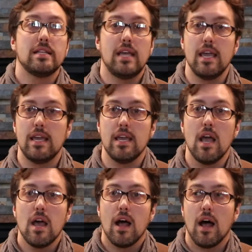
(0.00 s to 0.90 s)

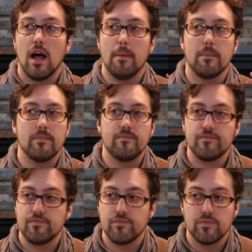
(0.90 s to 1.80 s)
taking
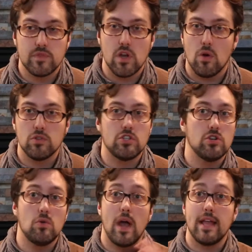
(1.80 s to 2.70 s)
the old
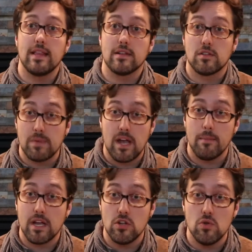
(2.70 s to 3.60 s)
you and then
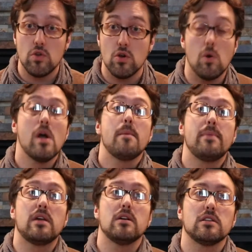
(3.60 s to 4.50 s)
becoming a new you,
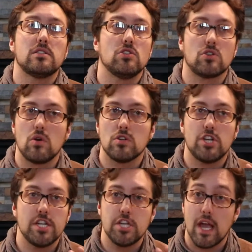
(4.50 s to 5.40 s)
because you're
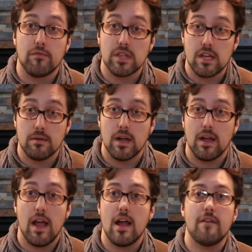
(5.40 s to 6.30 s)
changing
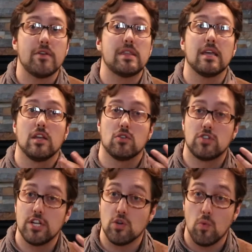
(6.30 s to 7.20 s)
everything. You're
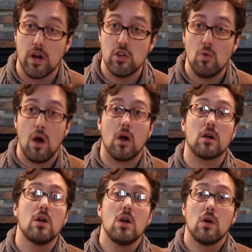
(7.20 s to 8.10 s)
changing where you
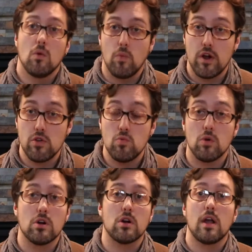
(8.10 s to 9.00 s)
are, where you
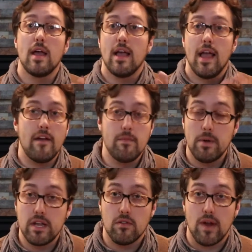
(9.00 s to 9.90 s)
work,
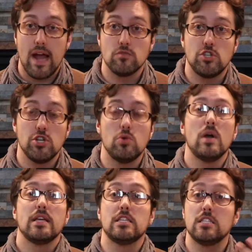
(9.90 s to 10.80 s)
everybody around
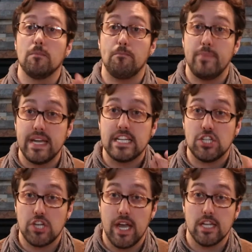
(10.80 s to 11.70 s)
you. This is a big
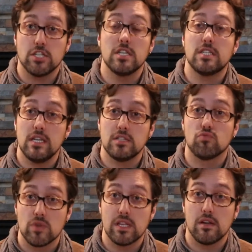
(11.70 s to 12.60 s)
change. This is
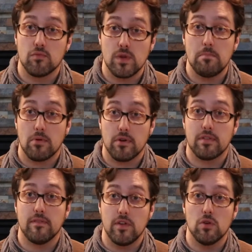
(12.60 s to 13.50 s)
really a
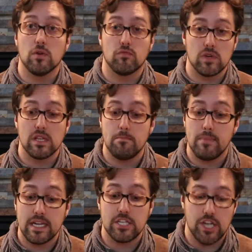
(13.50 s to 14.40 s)
rebirth of you, a really
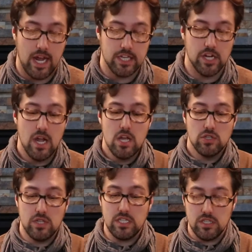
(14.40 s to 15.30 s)
big change.
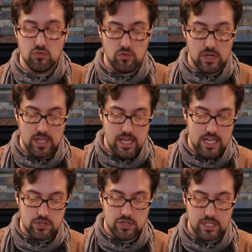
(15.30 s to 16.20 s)
So this is really
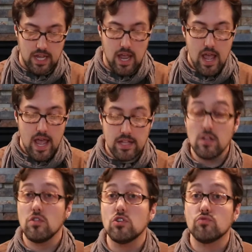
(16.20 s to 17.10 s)
interesting. It
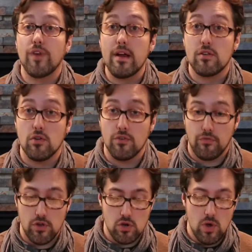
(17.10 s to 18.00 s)
looks very good
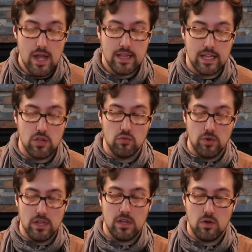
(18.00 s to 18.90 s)
for you. Like you're
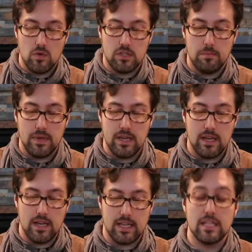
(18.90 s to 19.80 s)
really going to
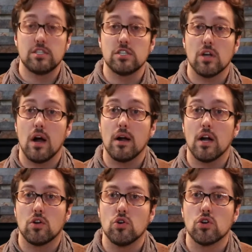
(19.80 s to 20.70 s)
be, like this is
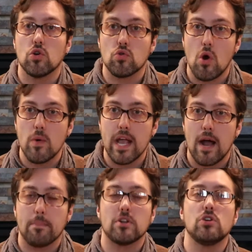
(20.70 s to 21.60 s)
a good growing
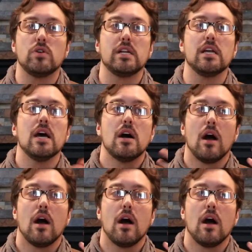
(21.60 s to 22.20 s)
opportunity,